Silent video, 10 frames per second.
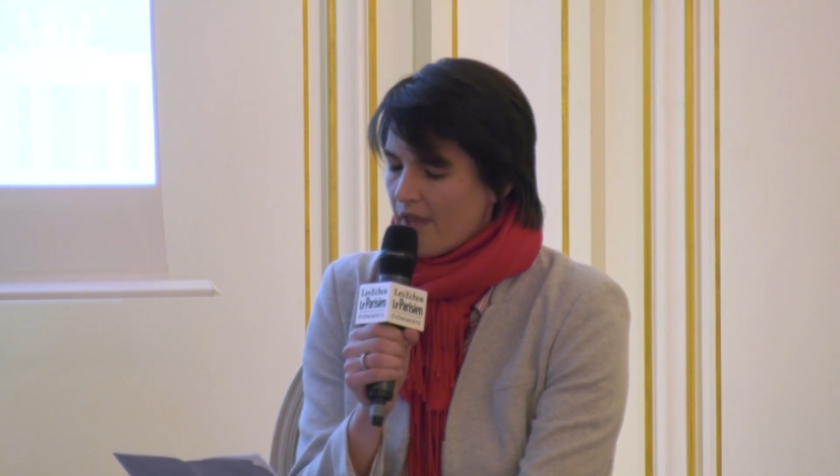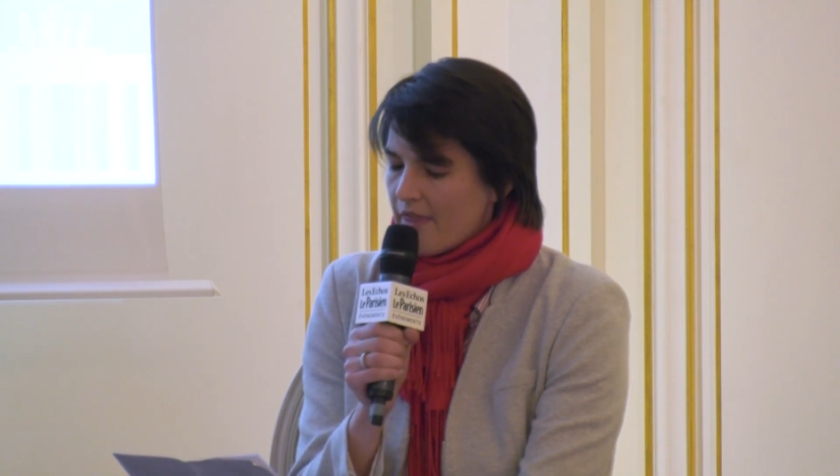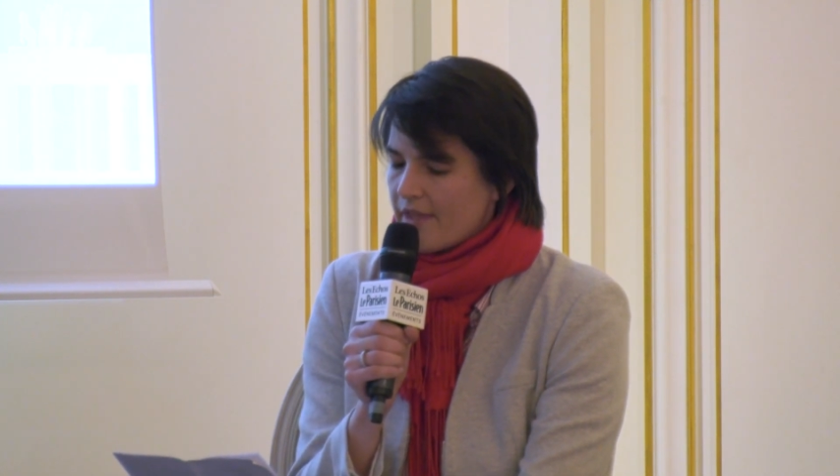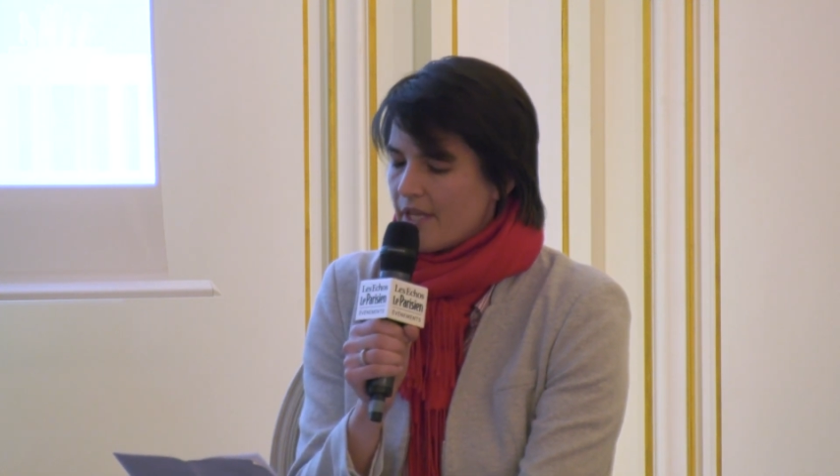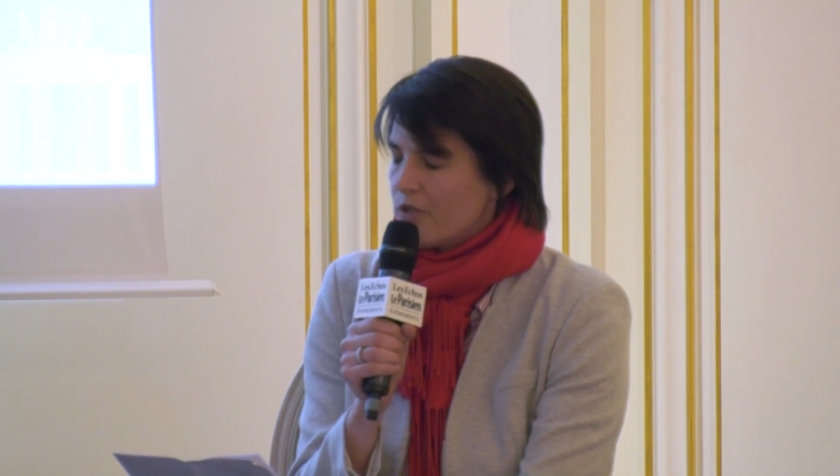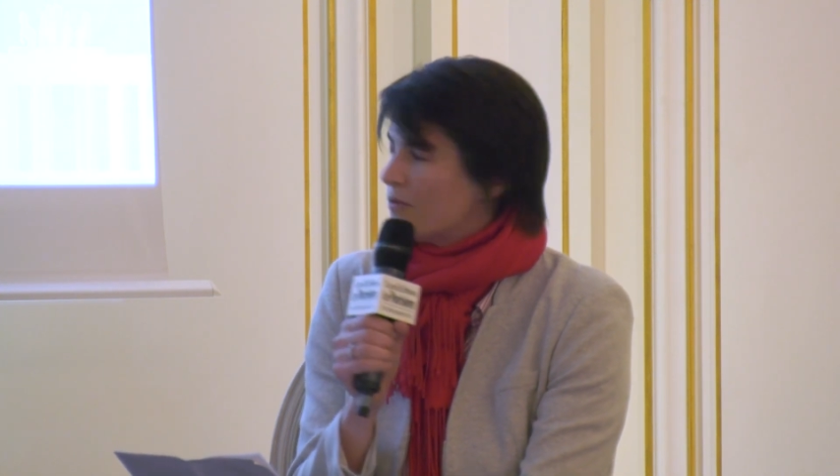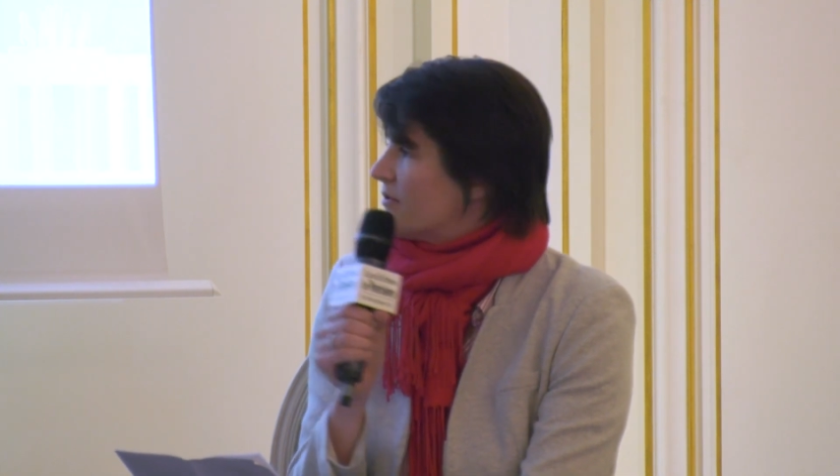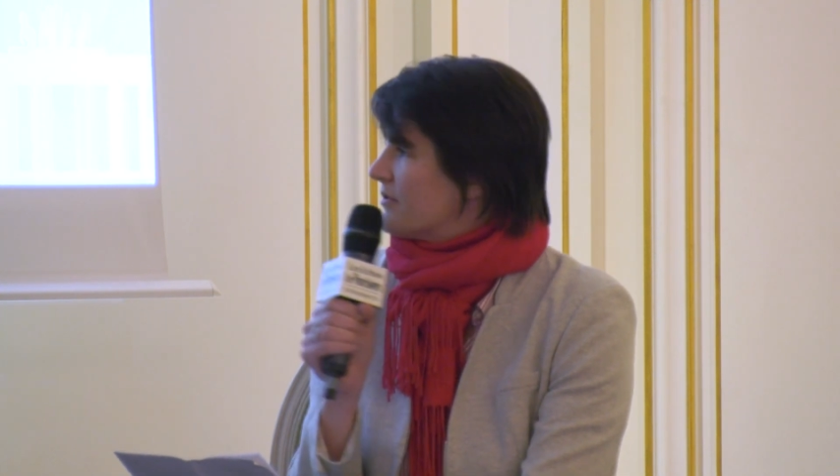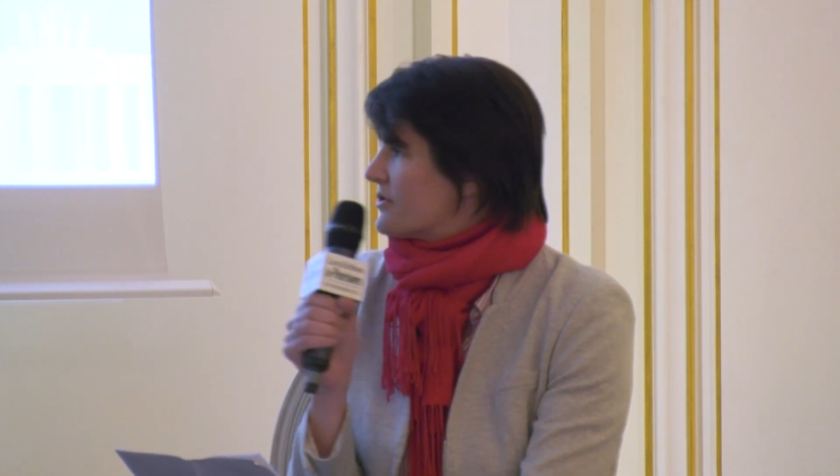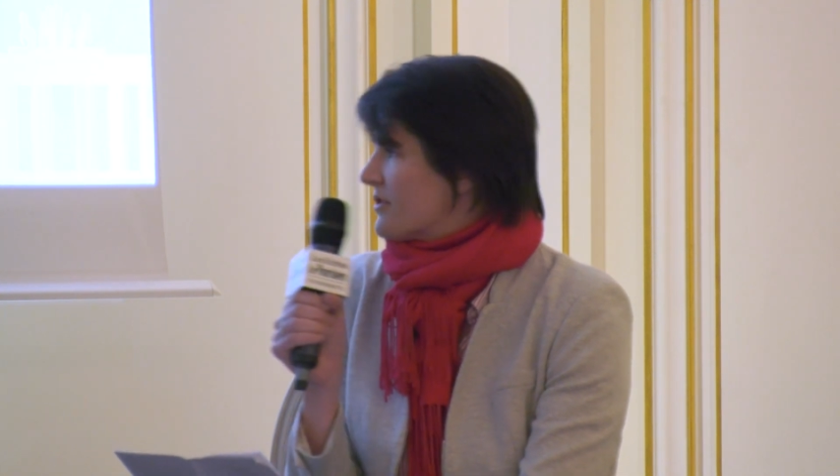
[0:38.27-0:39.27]
and then
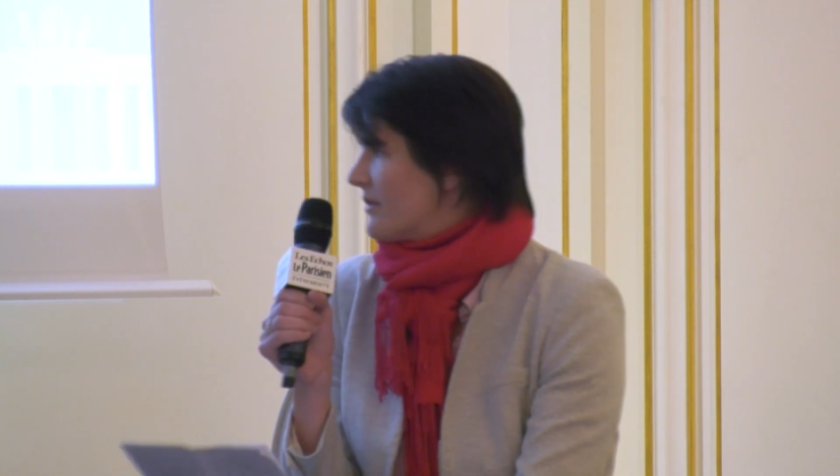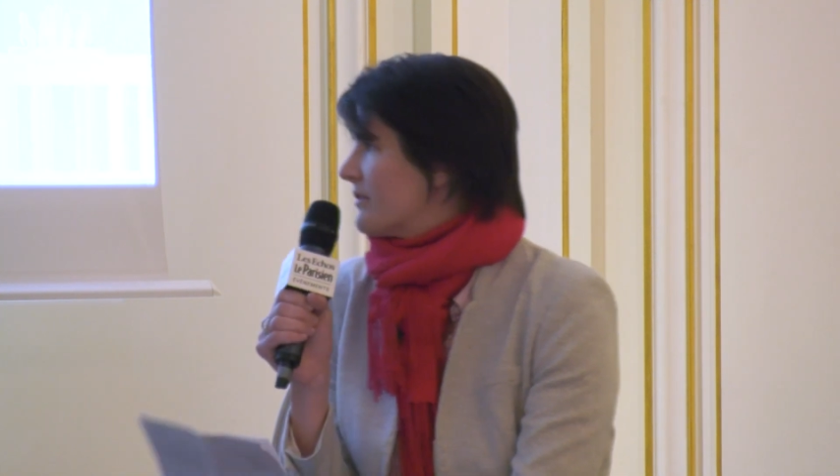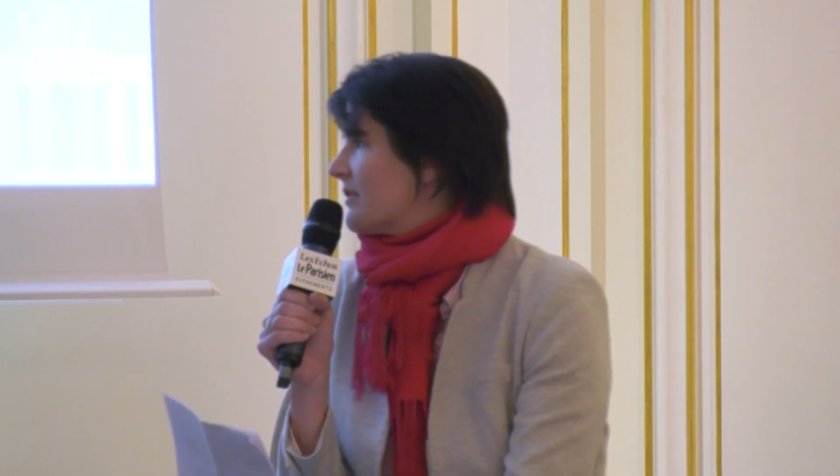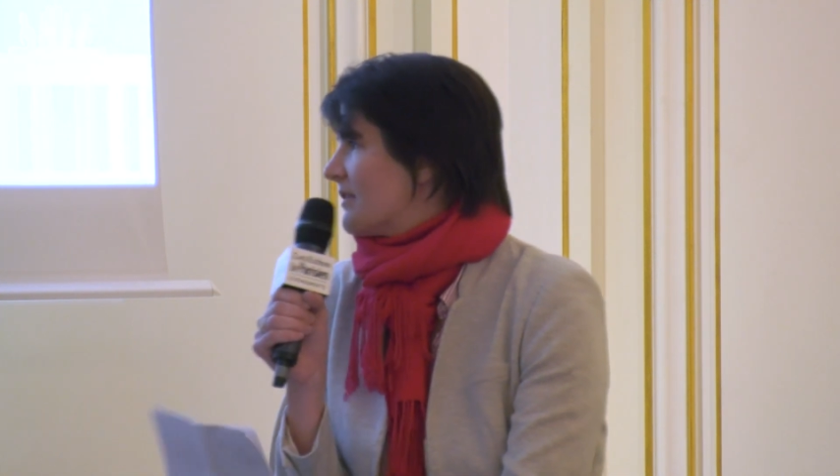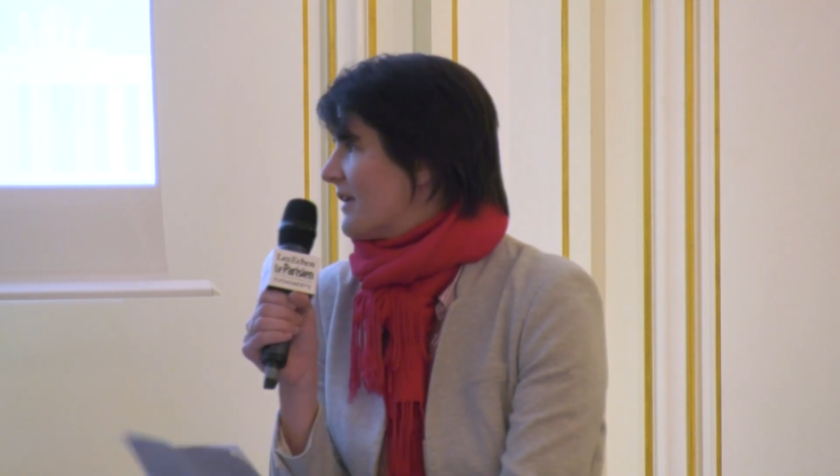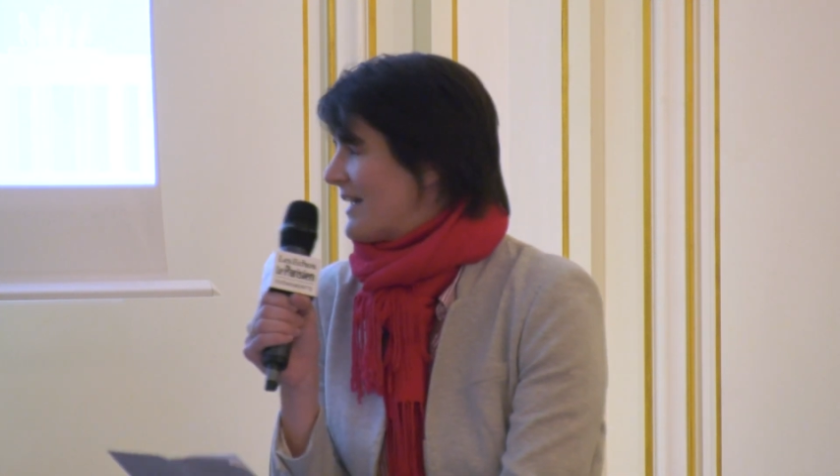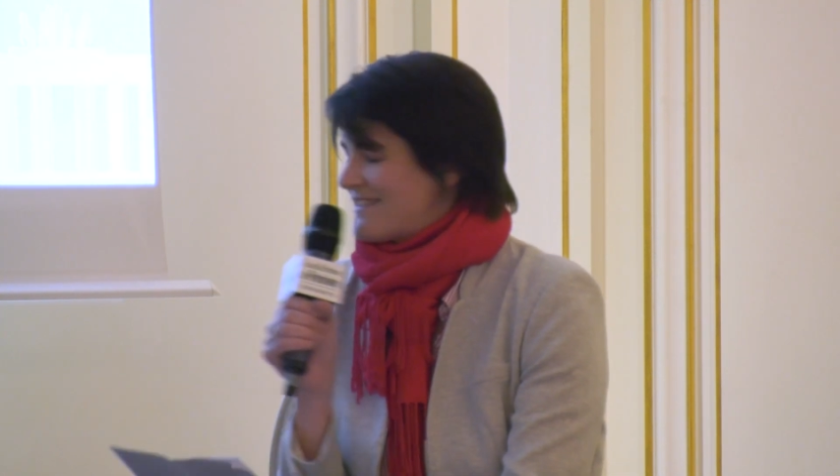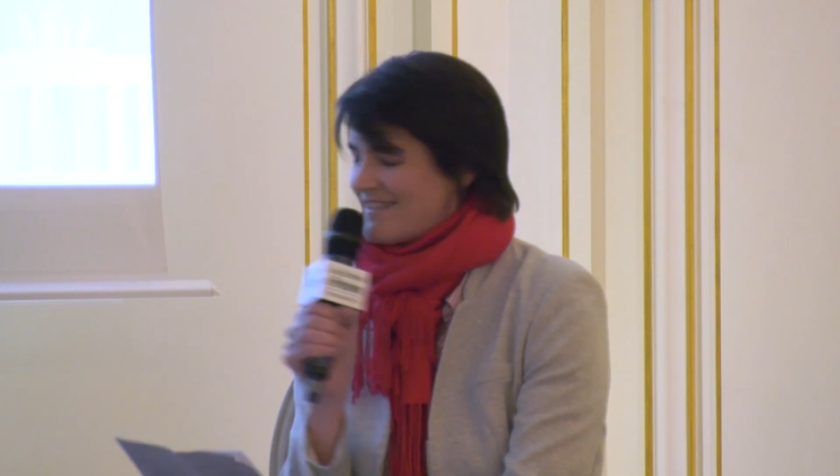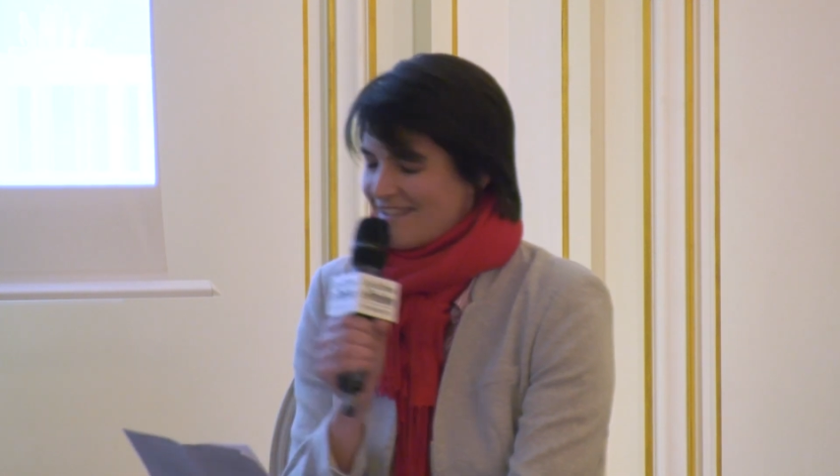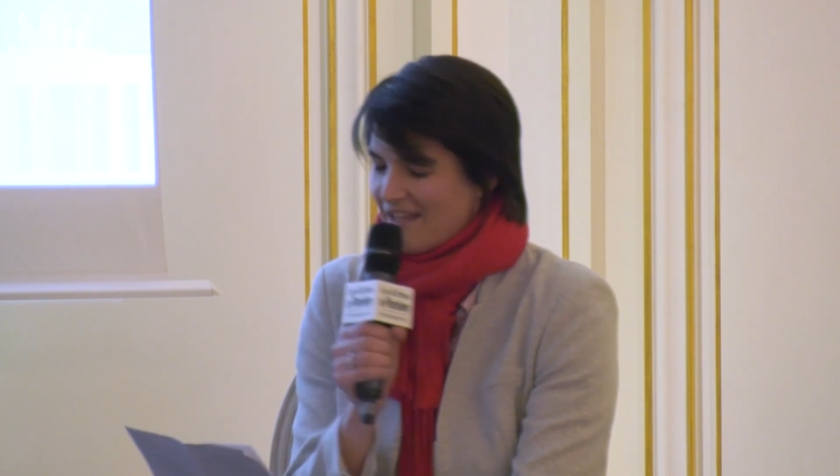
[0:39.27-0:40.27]
you joined the
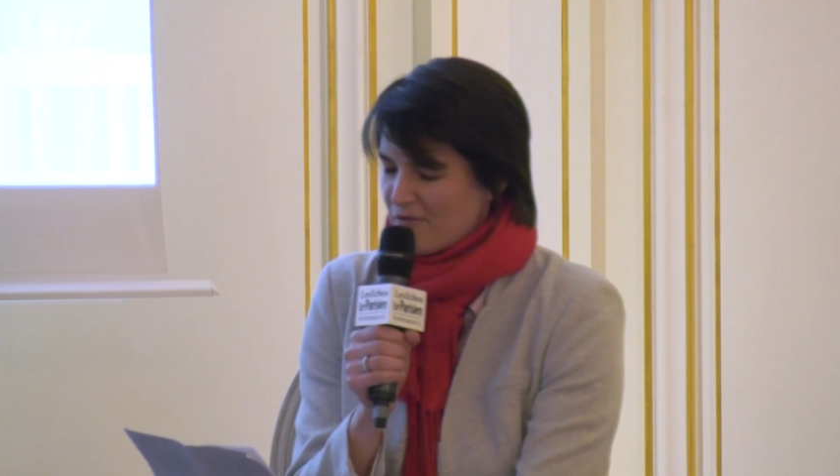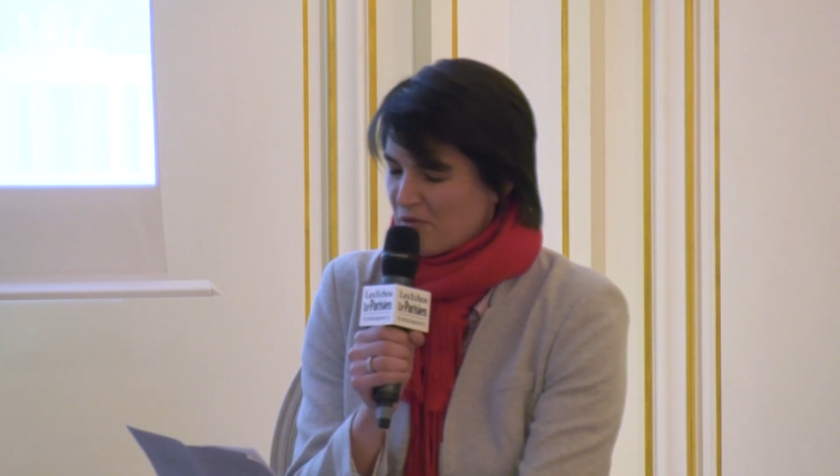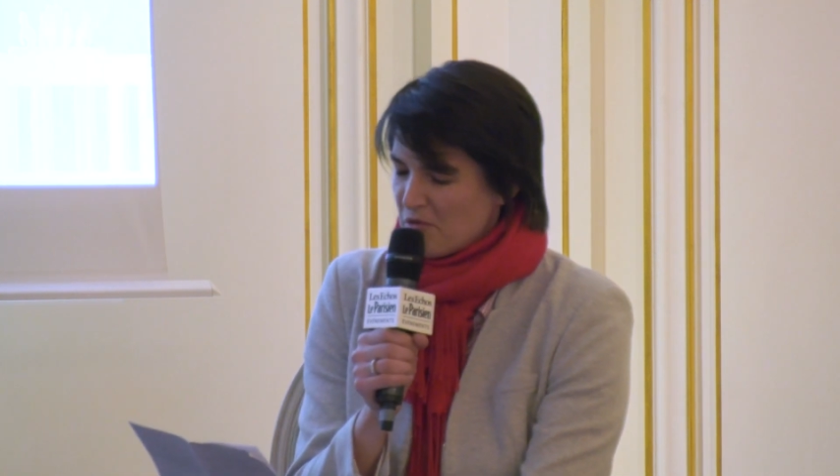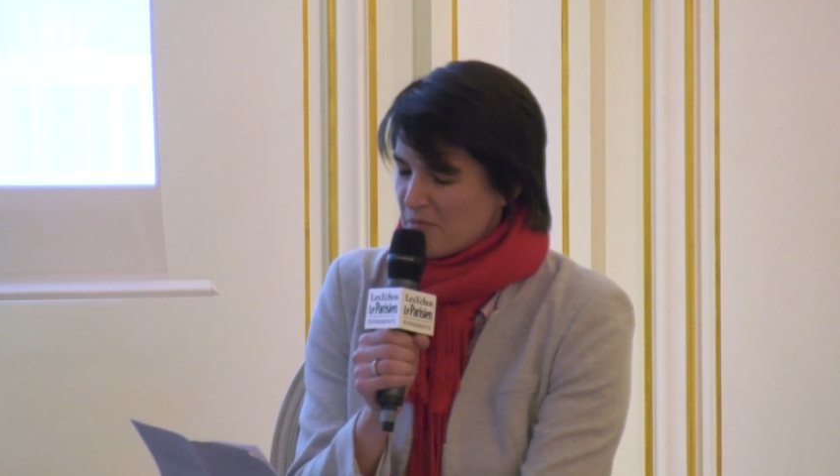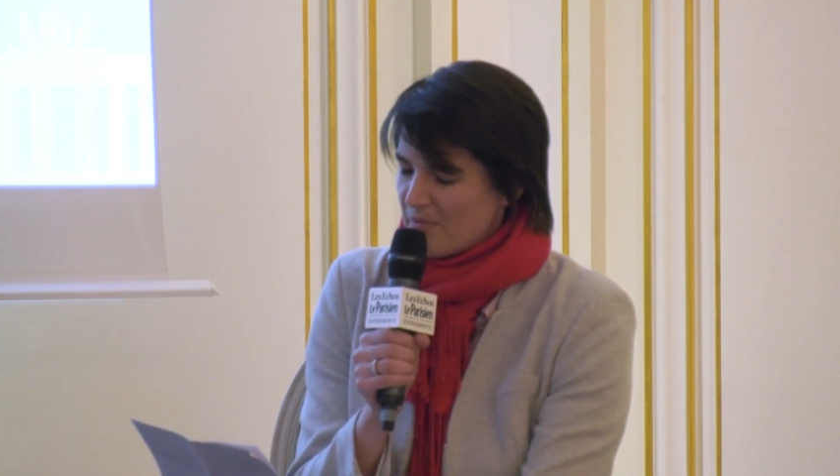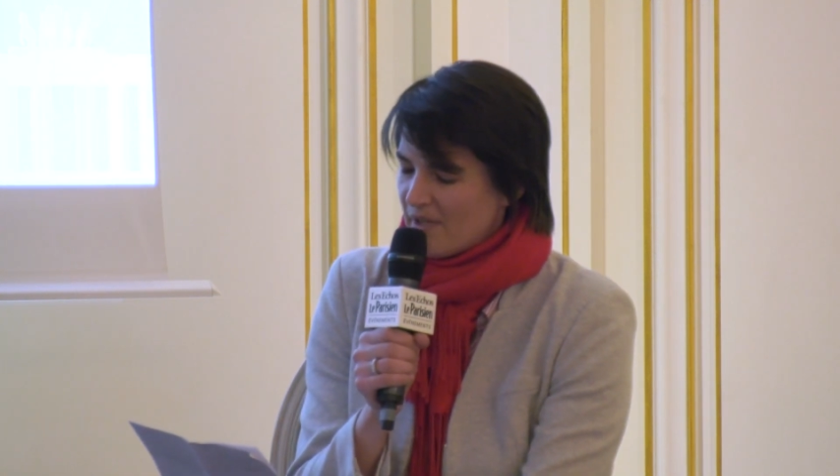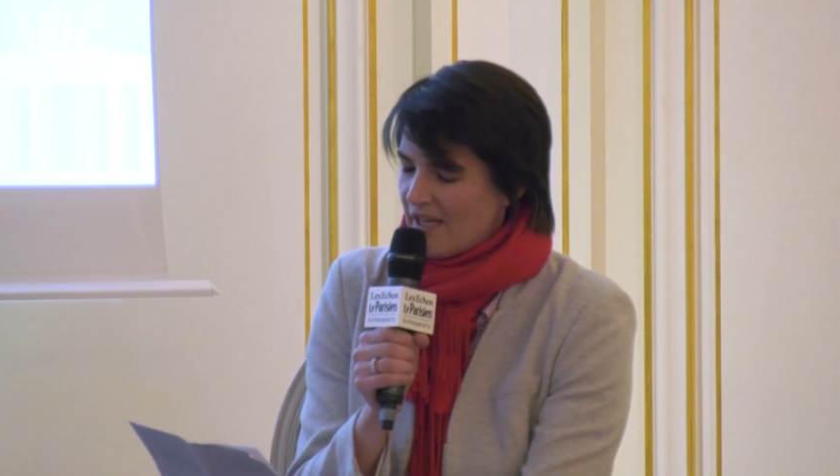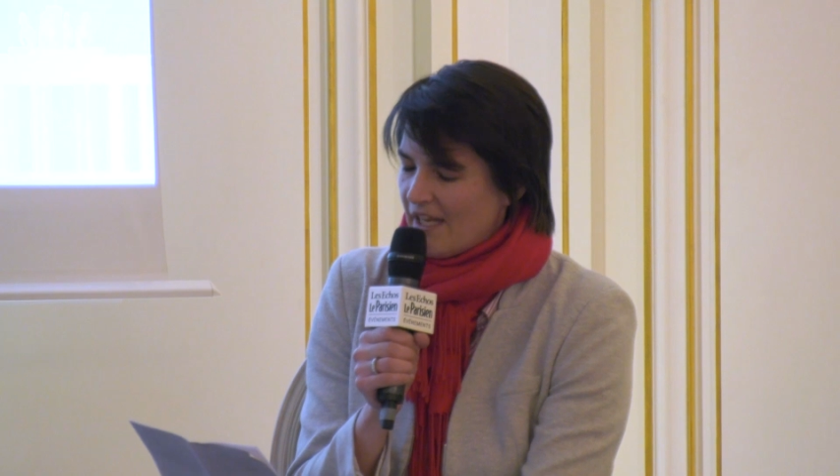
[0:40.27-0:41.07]
SNCF group,